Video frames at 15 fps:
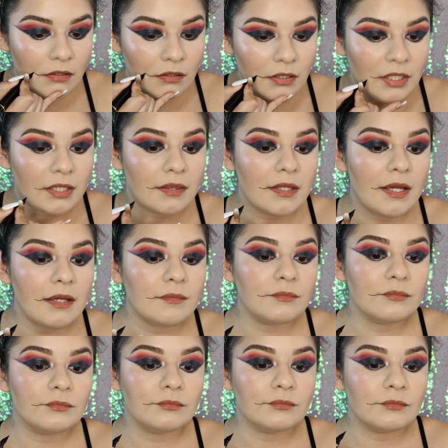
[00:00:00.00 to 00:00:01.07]
like that,
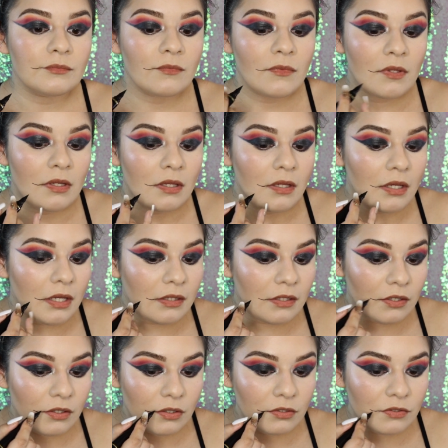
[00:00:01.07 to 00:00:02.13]
and
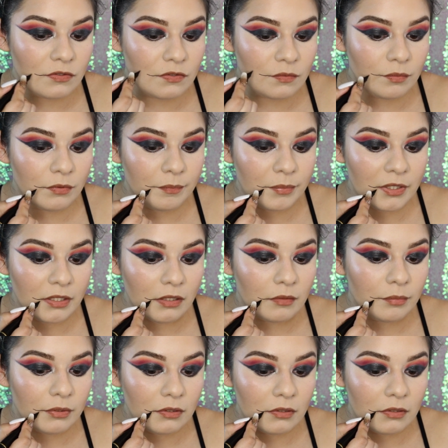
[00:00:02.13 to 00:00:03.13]
then you're going to swoop up